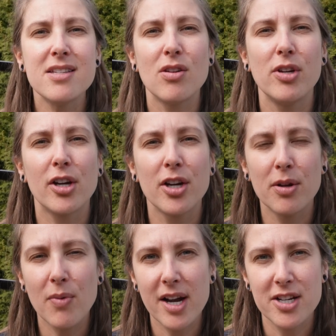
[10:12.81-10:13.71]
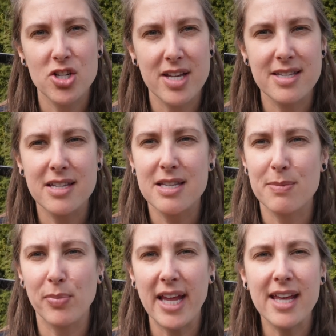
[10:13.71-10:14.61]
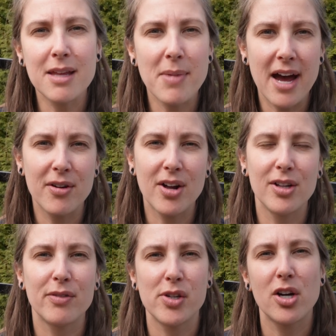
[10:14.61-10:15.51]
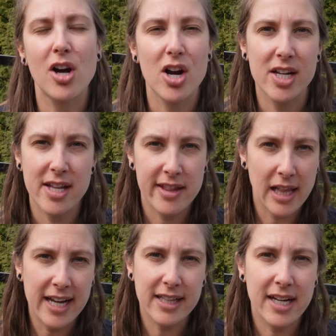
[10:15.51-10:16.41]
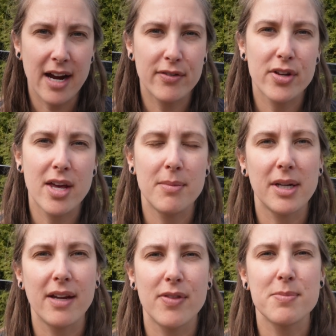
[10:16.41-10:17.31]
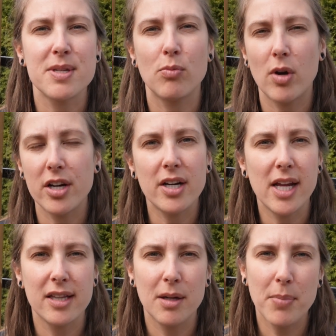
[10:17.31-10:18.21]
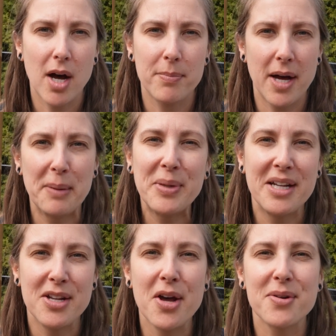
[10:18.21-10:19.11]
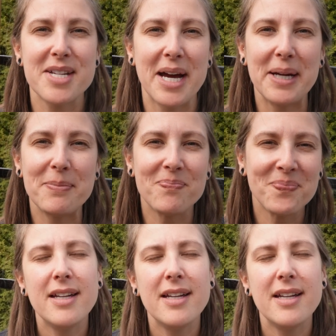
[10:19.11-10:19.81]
So you're going to want to just splay them out all over your garden and lightly cover them and give them some water, and they'll pop up in no time.